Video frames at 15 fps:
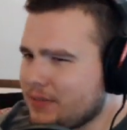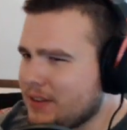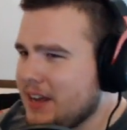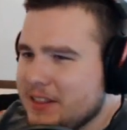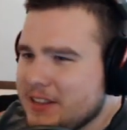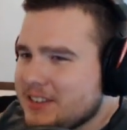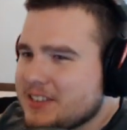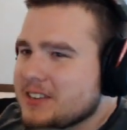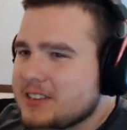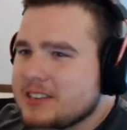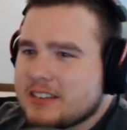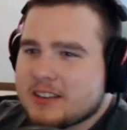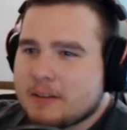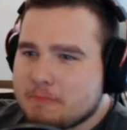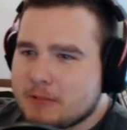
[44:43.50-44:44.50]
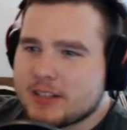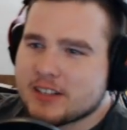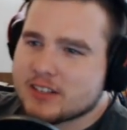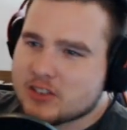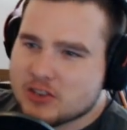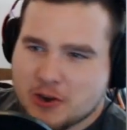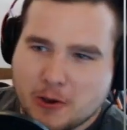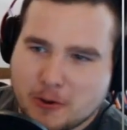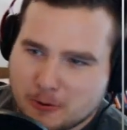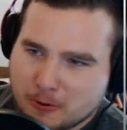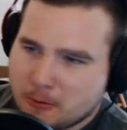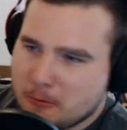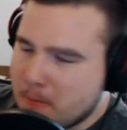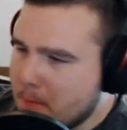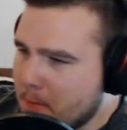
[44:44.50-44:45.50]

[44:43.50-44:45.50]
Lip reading: And this isn't something that's new.